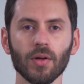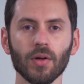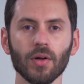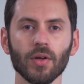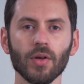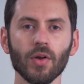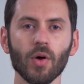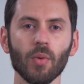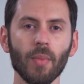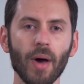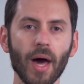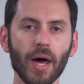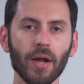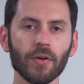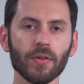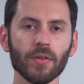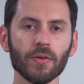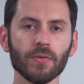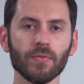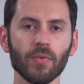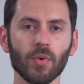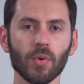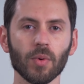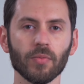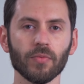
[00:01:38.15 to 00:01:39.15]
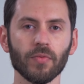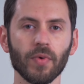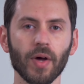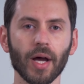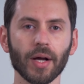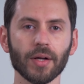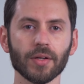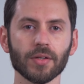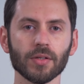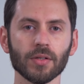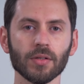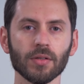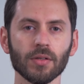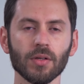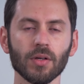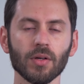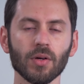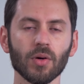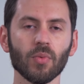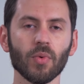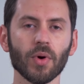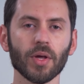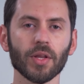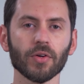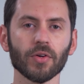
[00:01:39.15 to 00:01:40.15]
No matter the form factor,
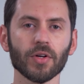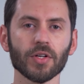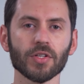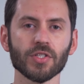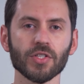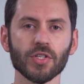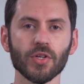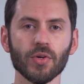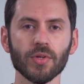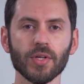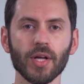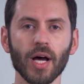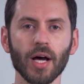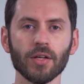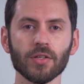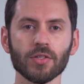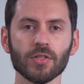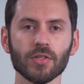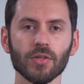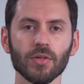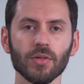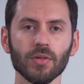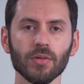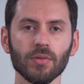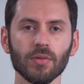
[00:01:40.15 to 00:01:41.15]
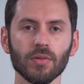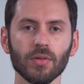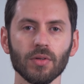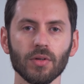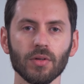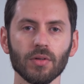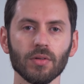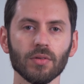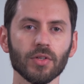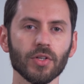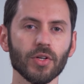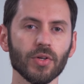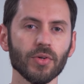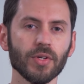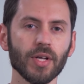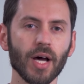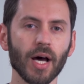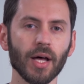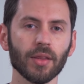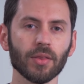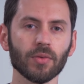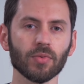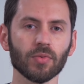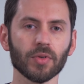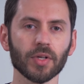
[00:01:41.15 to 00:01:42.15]
whether it's U.2,
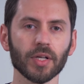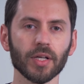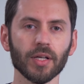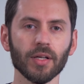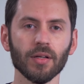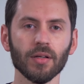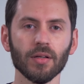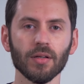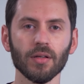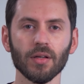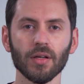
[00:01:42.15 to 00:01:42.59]
U.3,